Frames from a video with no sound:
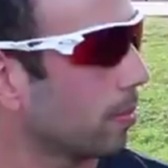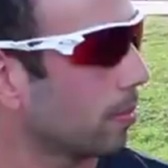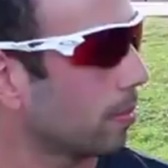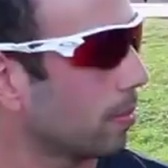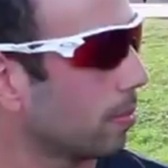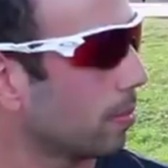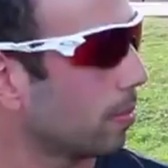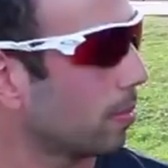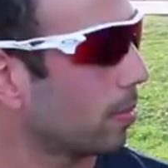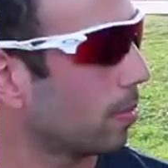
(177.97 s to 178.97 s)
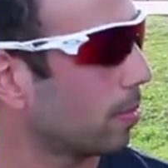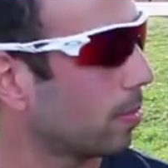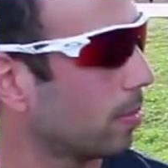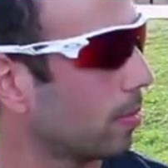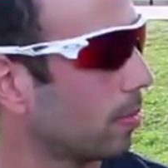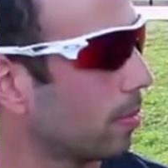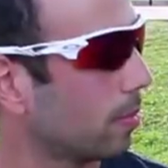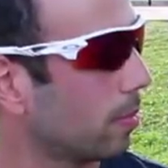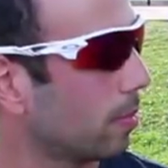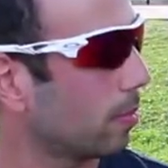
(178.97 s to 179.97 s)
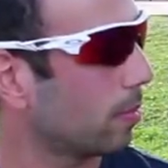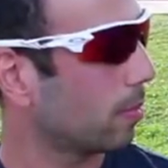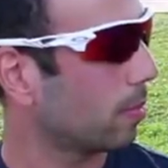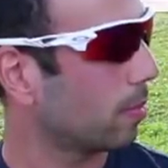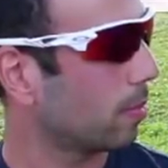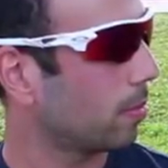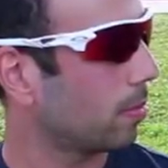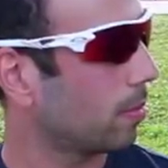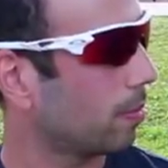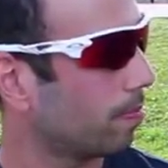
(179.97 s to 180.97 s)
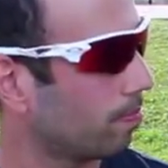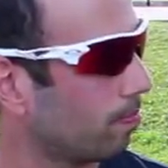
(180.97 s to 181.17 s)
No words are spoken by the person on screen.